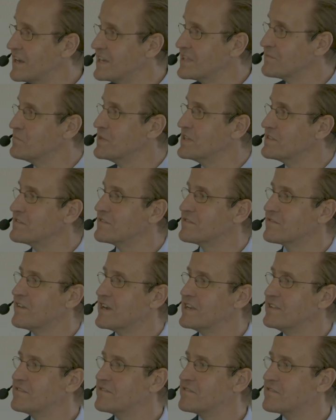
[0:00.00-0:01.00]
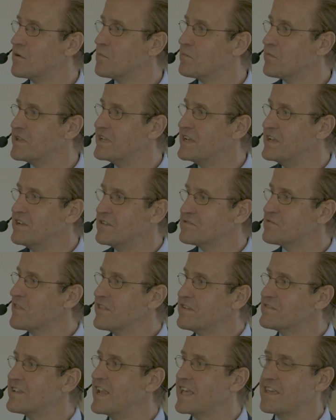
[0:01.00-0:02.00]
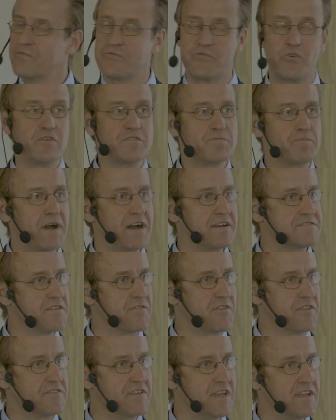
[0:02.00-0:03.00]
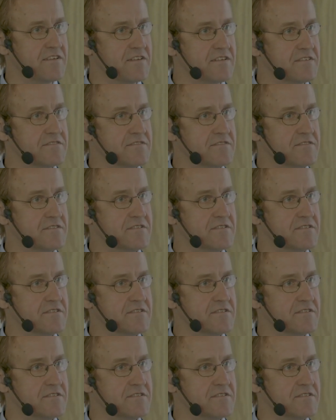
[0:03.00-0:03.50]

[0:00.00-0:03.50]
I admit, right? So this is like a first pass at the data,